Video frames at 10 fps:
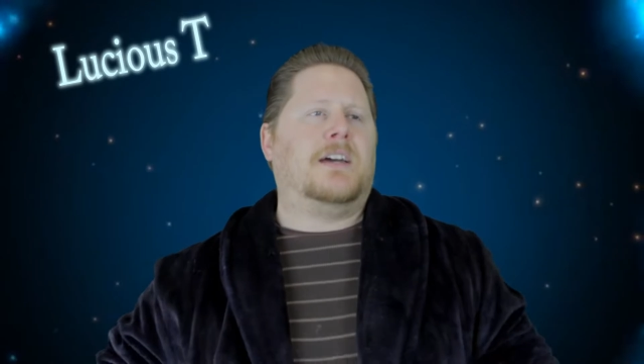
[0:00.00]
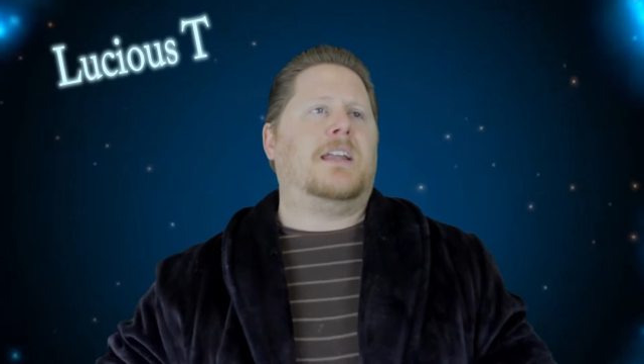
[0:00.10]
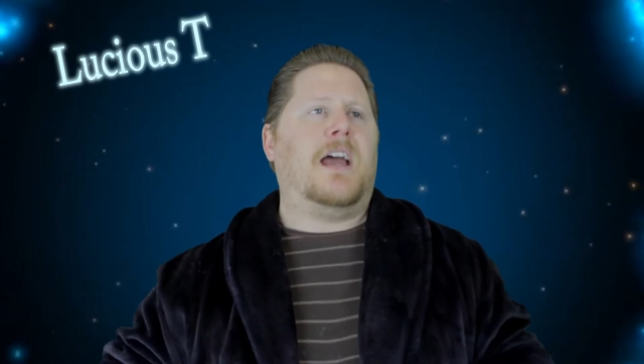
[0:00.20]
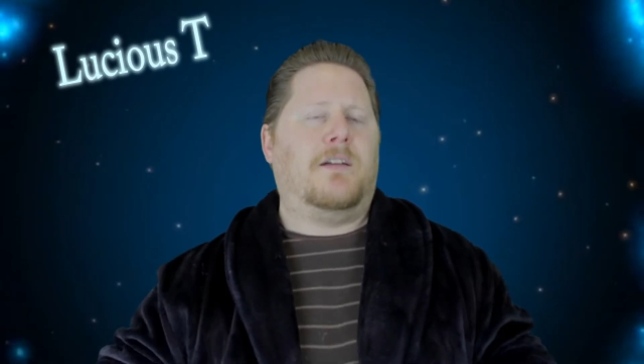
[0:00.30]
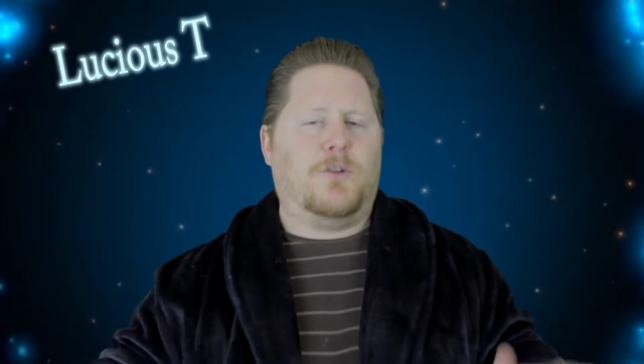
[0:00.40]

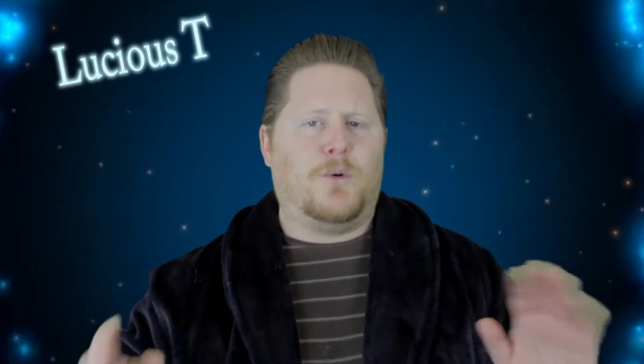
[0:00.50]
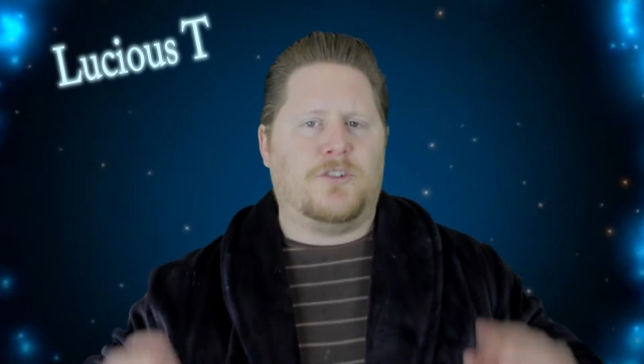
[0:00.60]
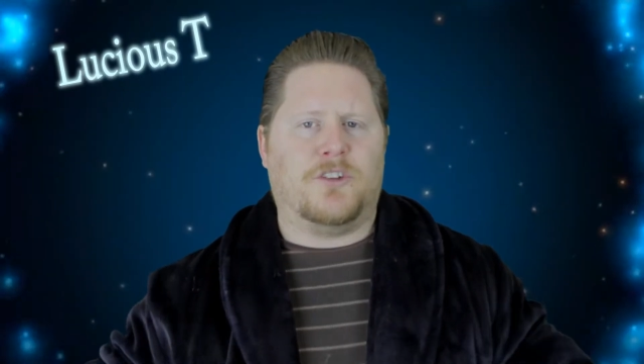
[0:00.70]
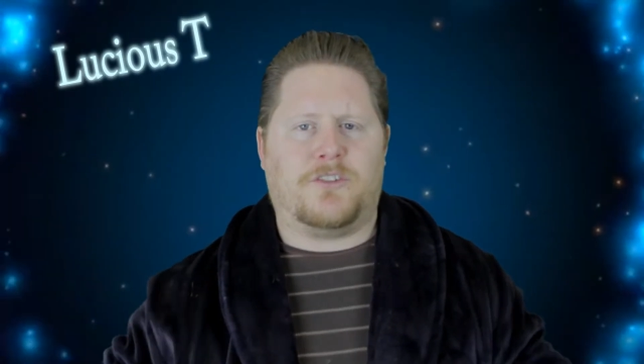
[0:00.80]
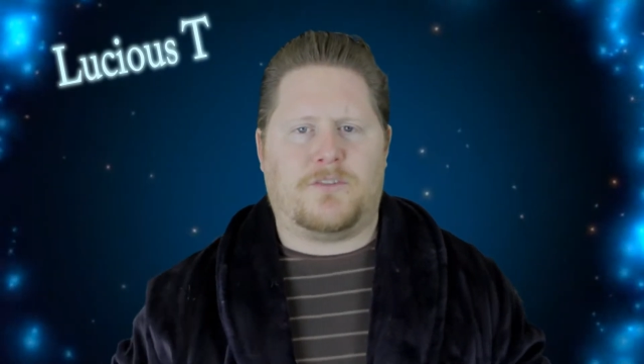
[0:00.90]
then
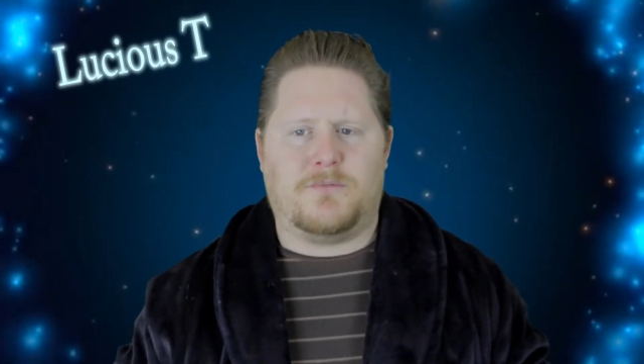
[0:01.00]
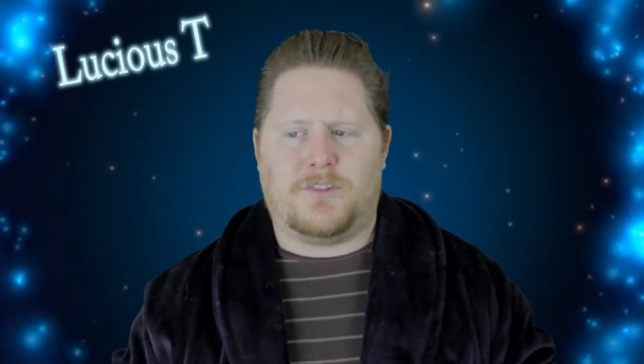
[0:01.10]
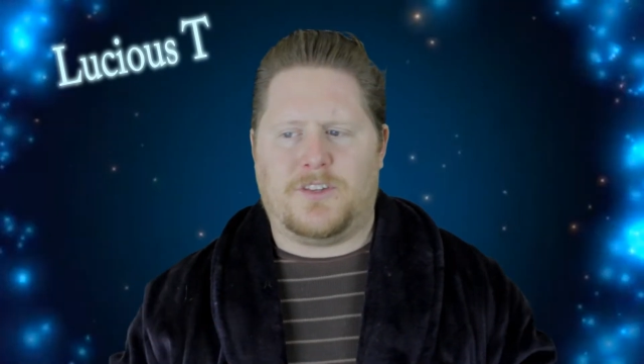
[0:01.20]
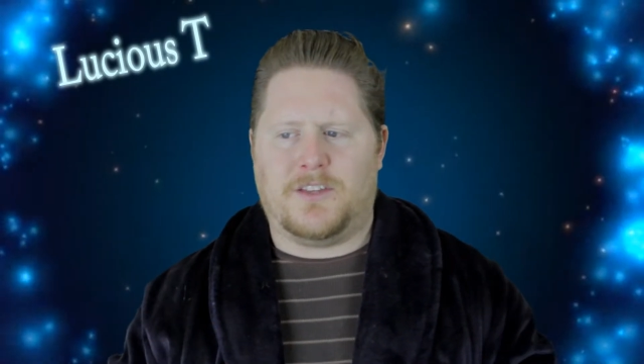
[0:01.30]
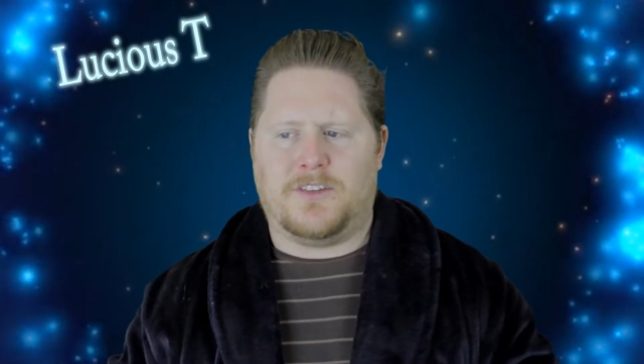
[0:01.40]
everyone just
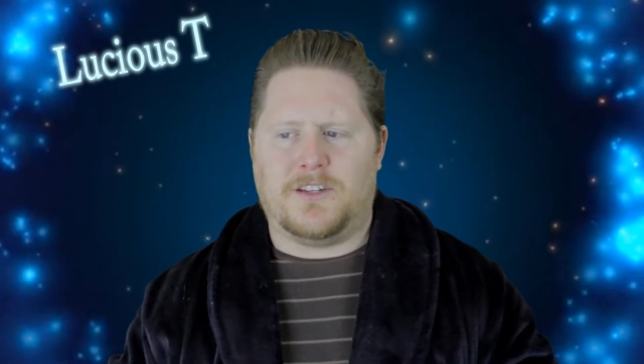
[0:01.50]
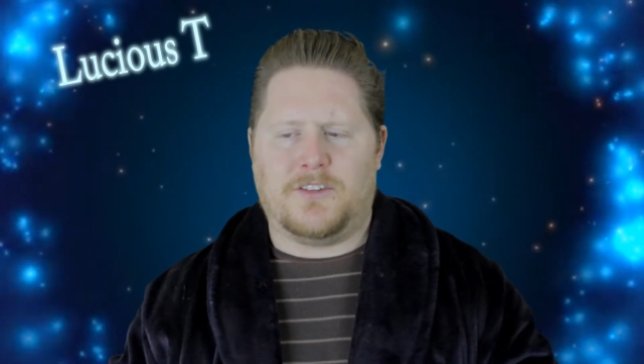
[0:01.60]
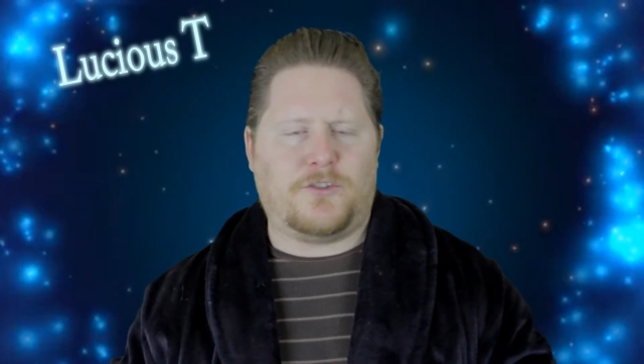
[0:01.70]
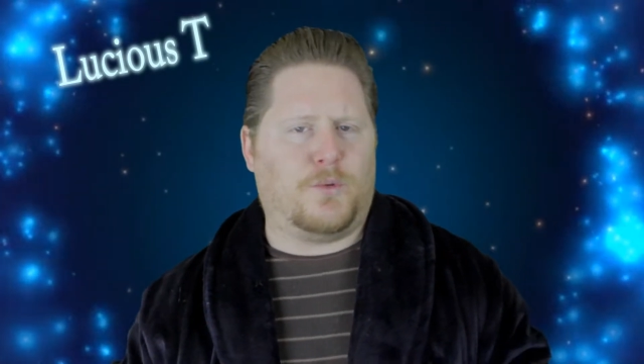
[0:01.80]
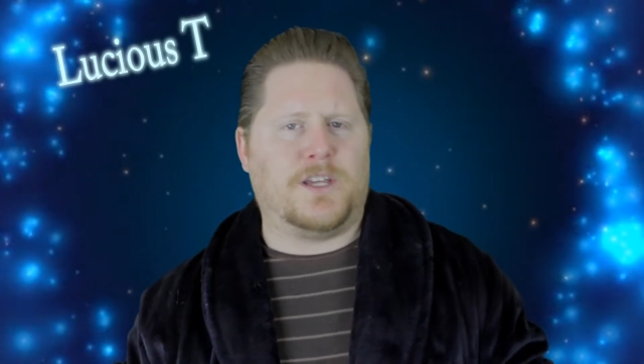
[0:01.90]
says that
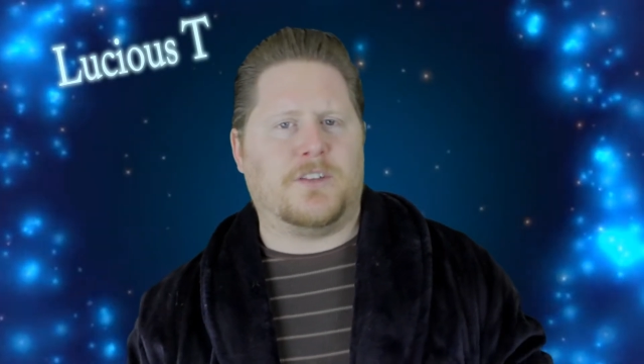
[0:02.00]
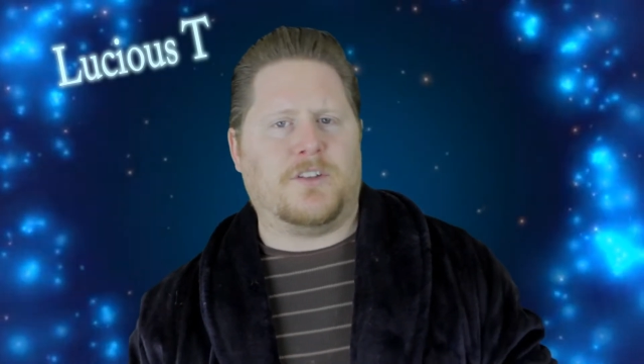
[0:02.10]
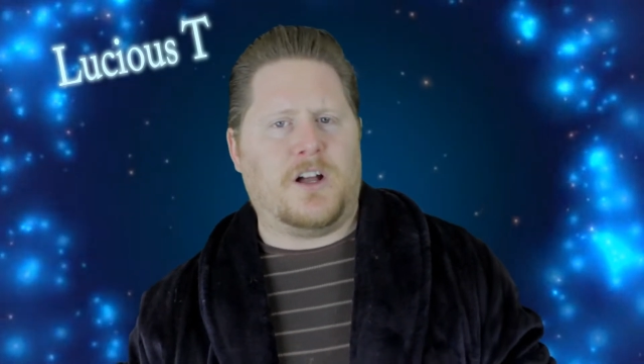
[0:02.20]
his swing is